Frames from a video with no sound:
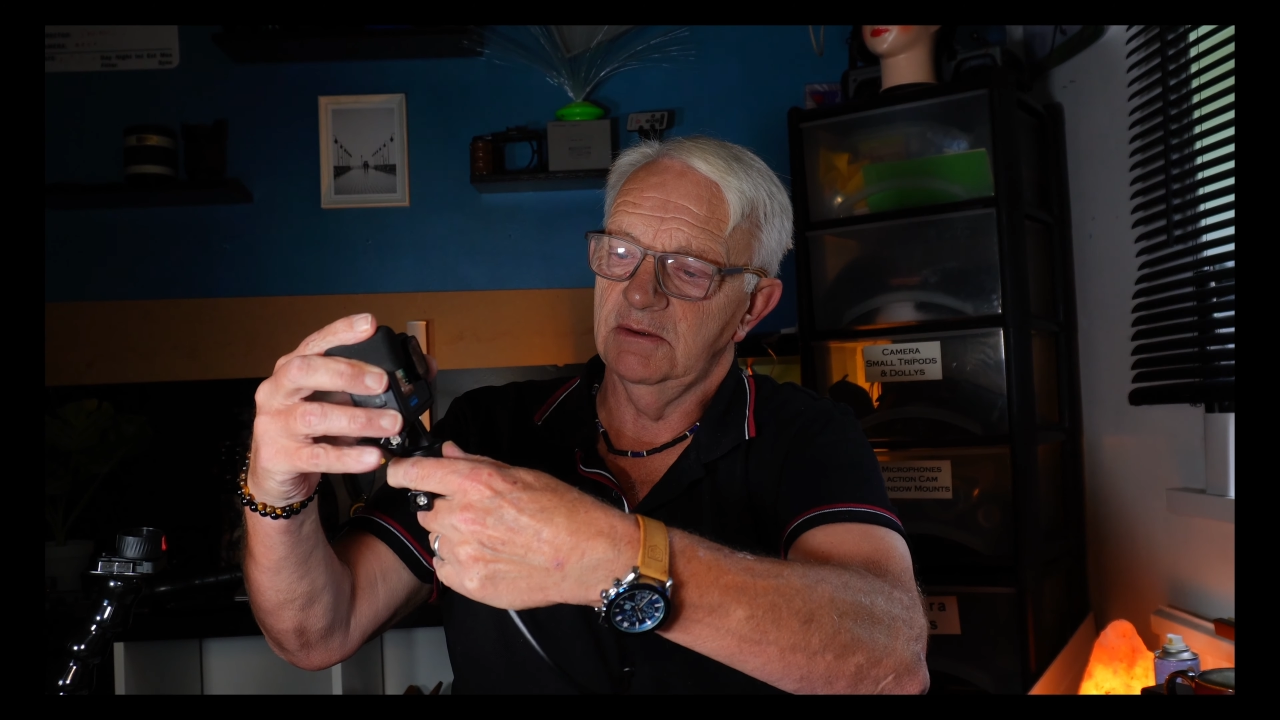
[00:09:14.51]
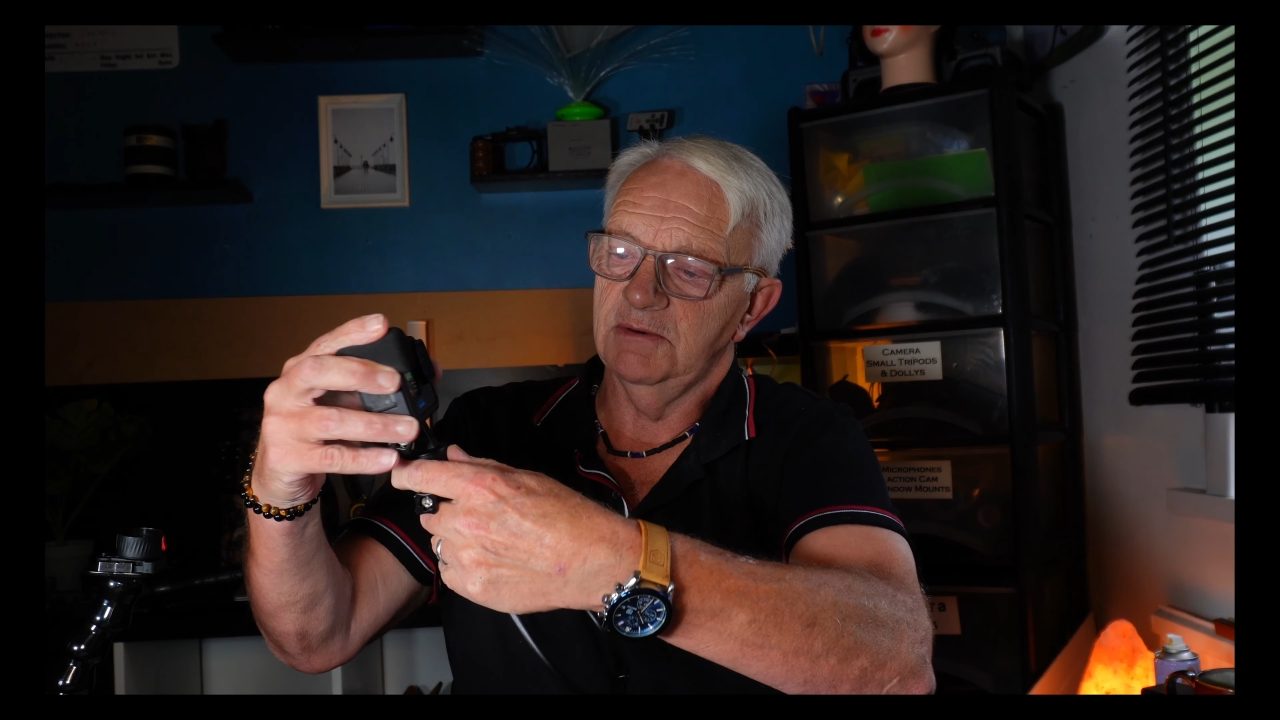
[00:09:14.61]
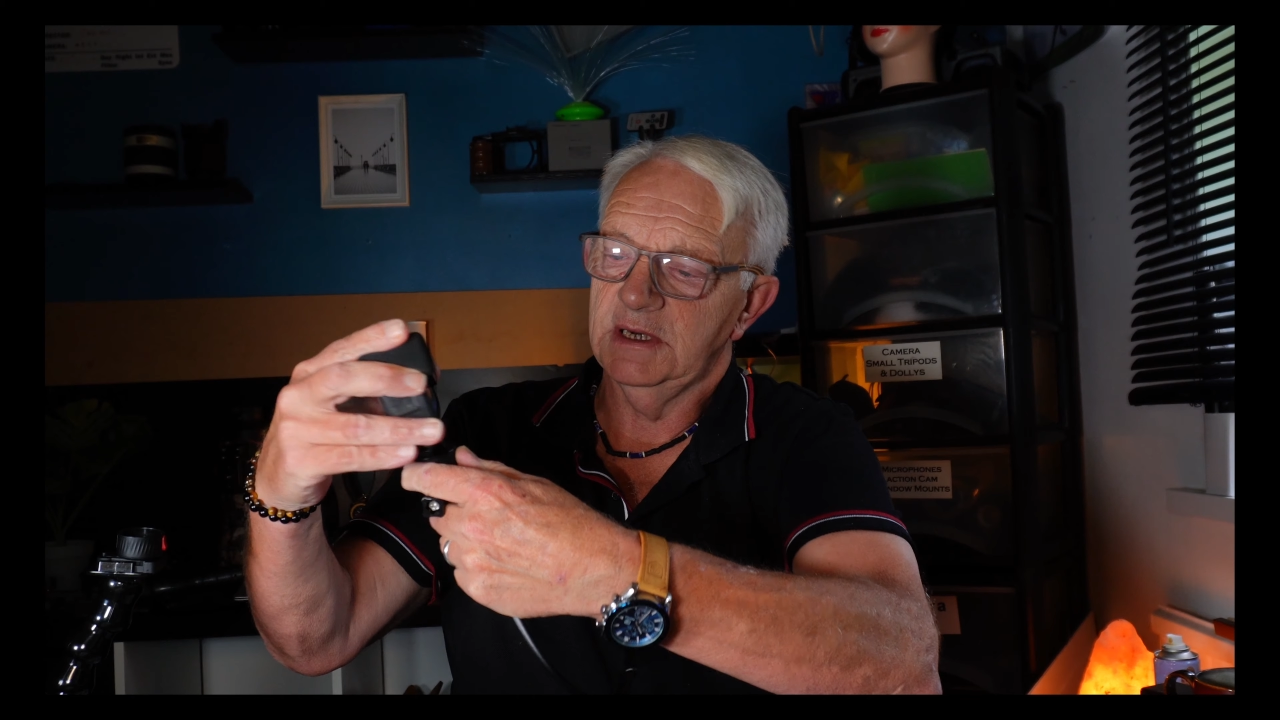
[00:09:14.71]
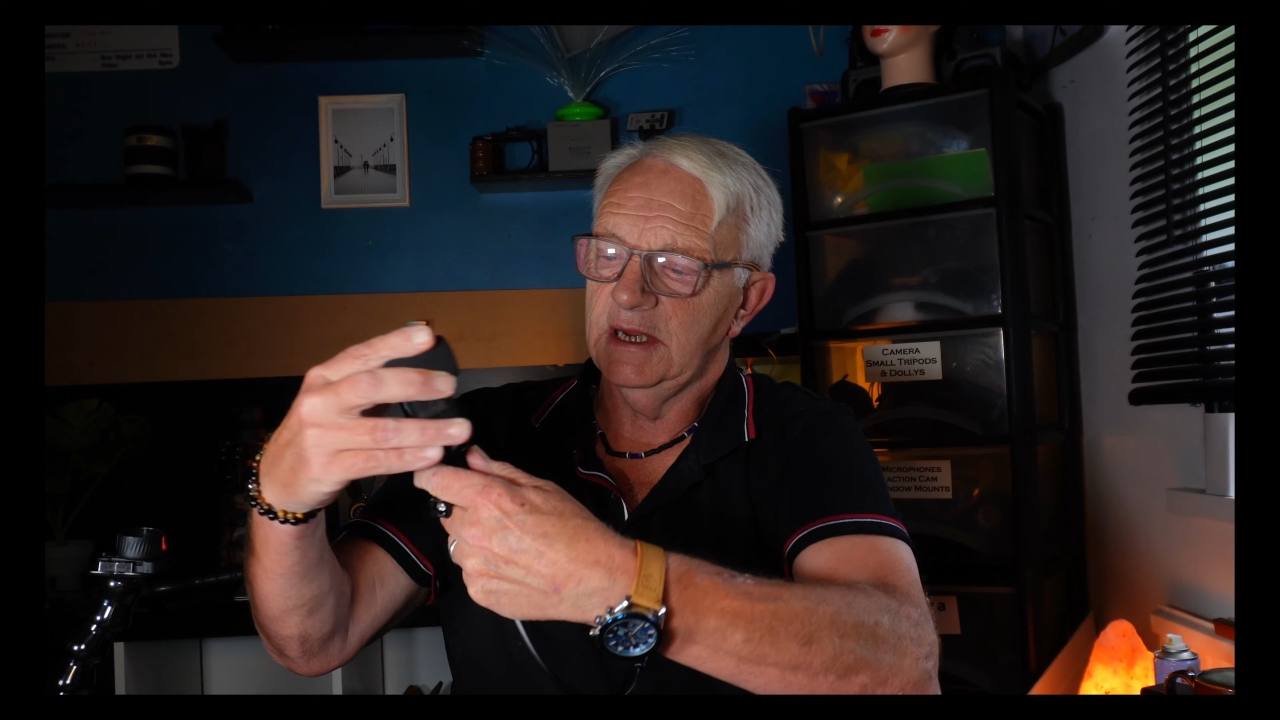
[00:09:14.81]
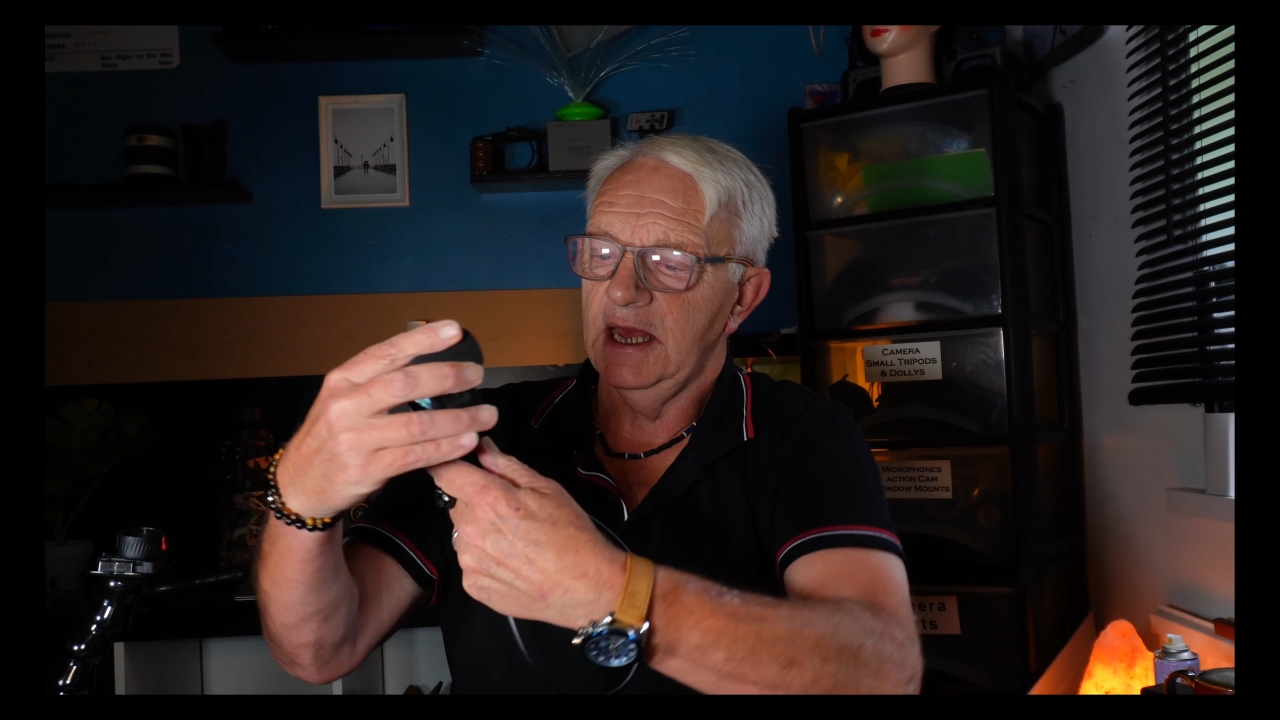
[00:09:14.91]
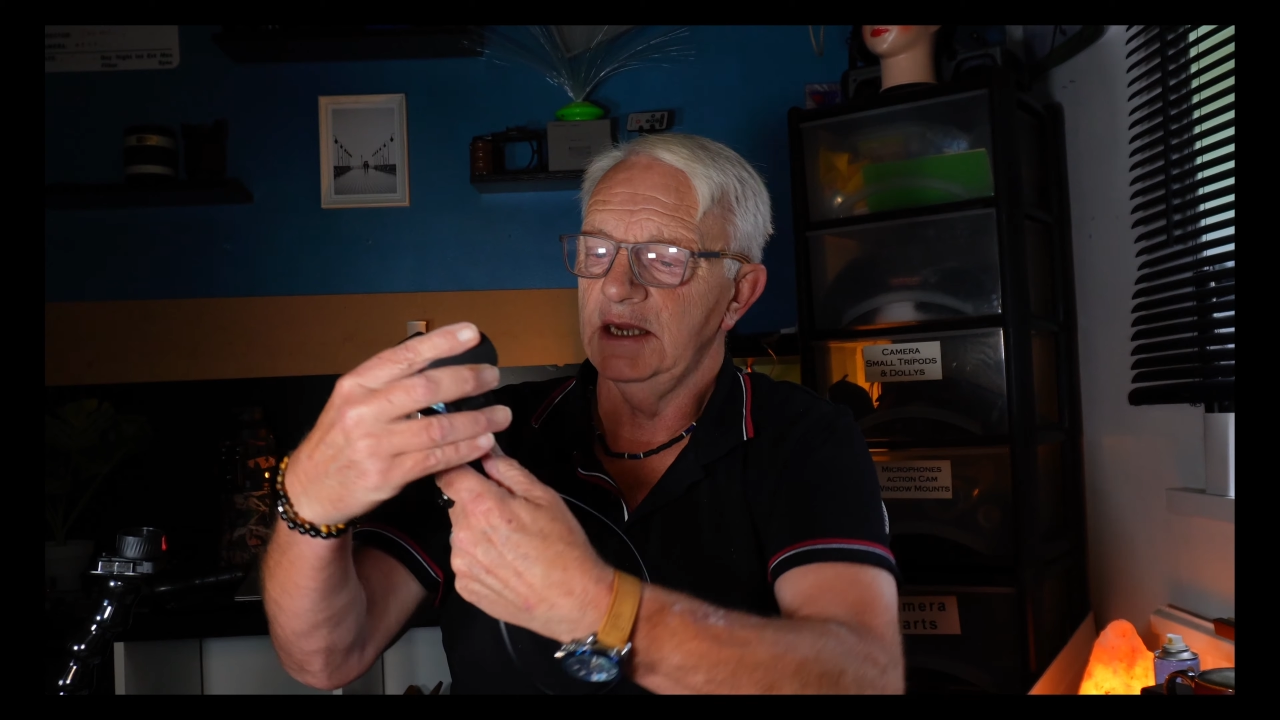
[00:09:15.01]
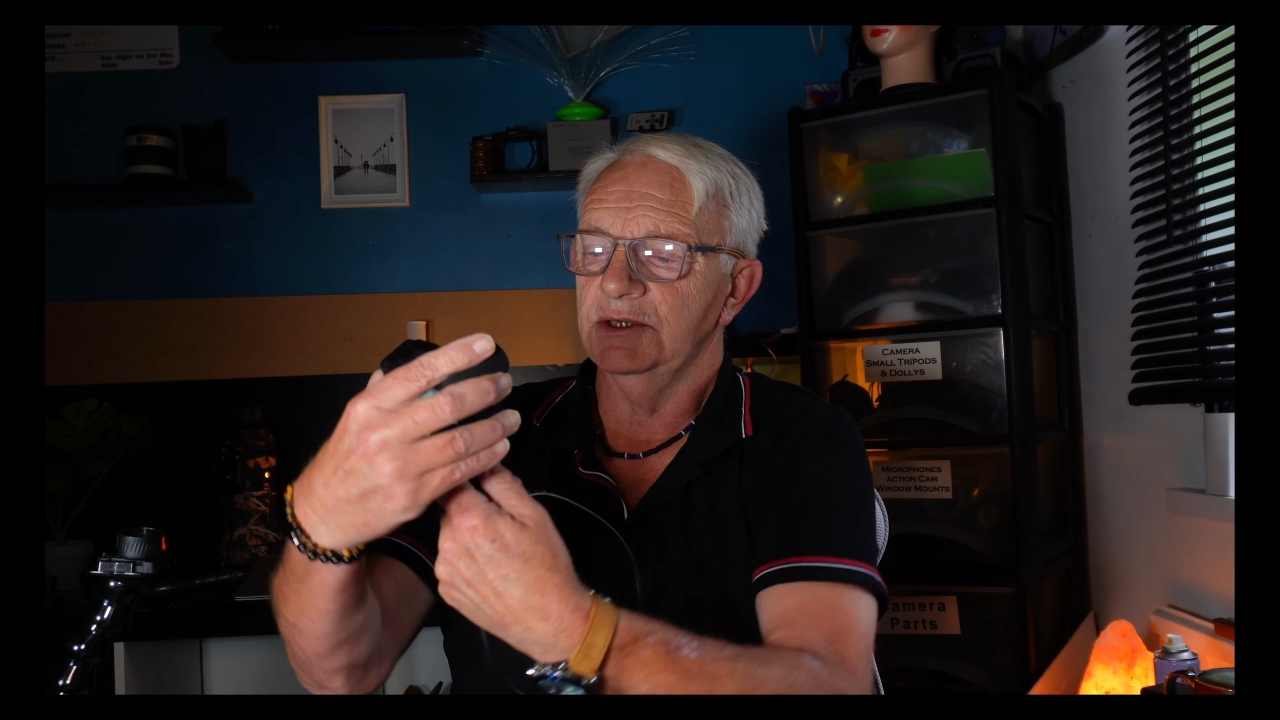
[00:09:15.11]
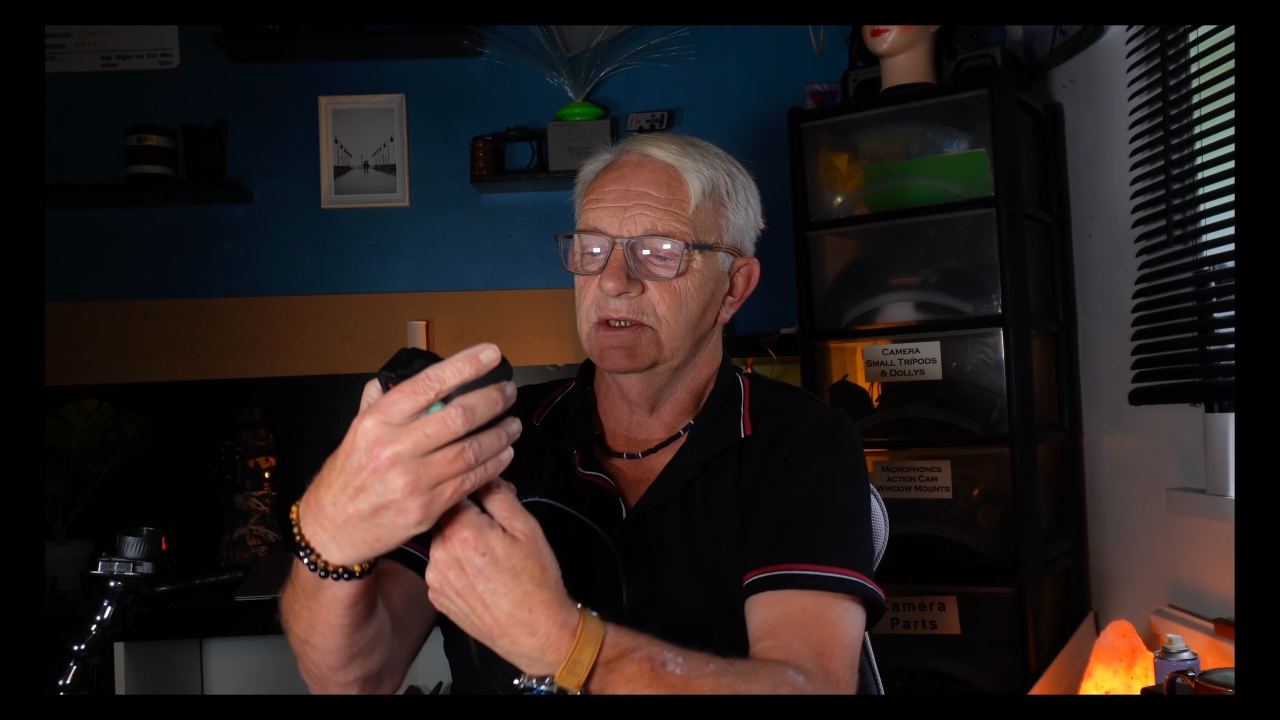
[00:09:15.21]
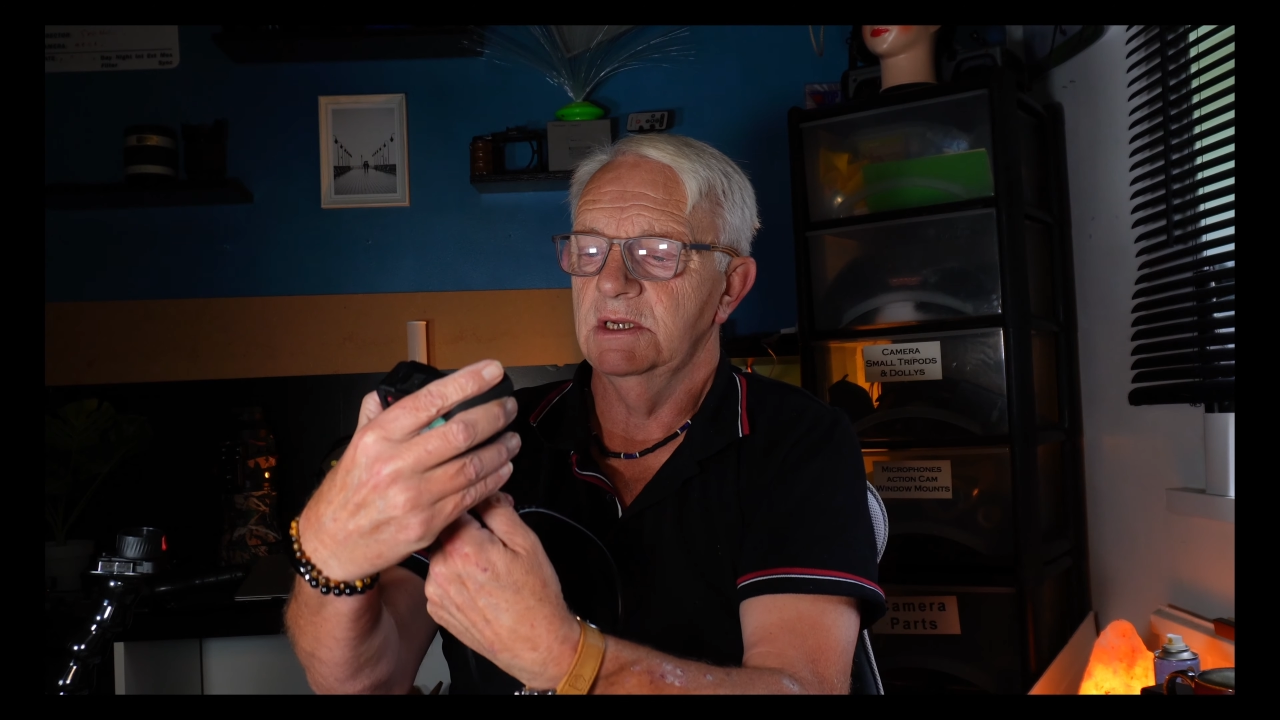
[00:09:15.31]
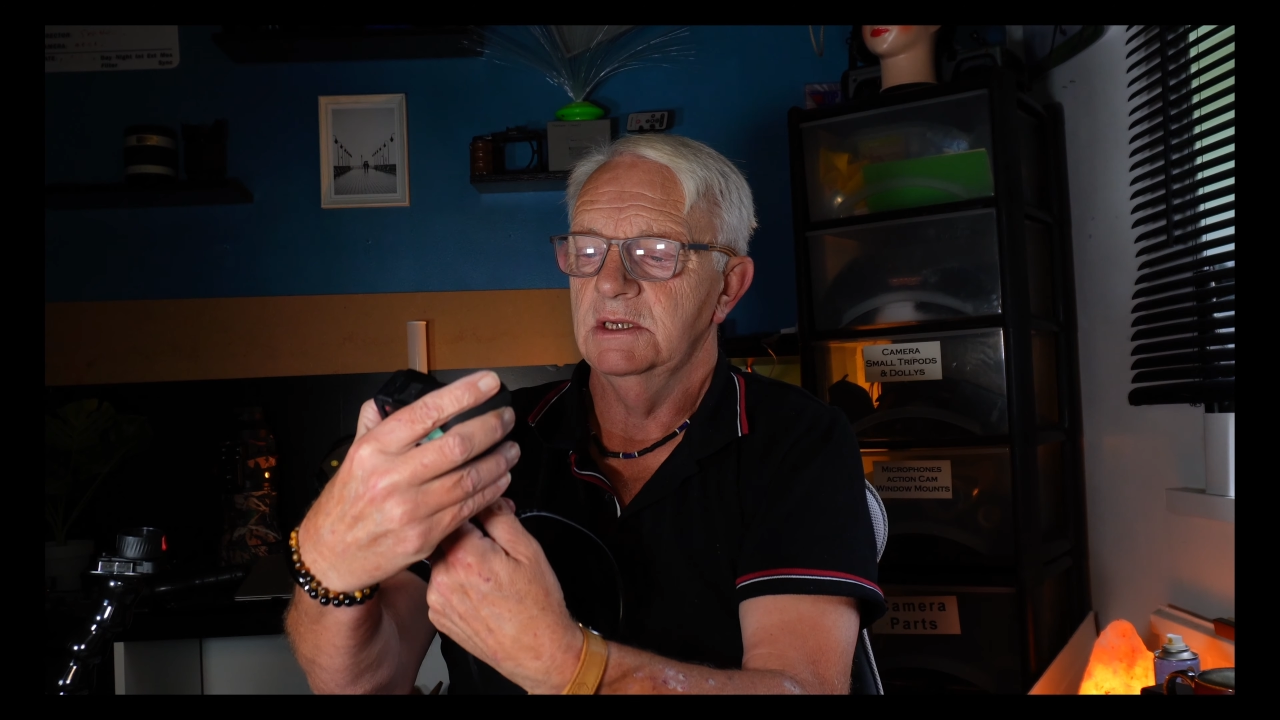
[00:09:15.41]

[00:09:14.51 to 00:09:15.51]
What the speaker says: red catch,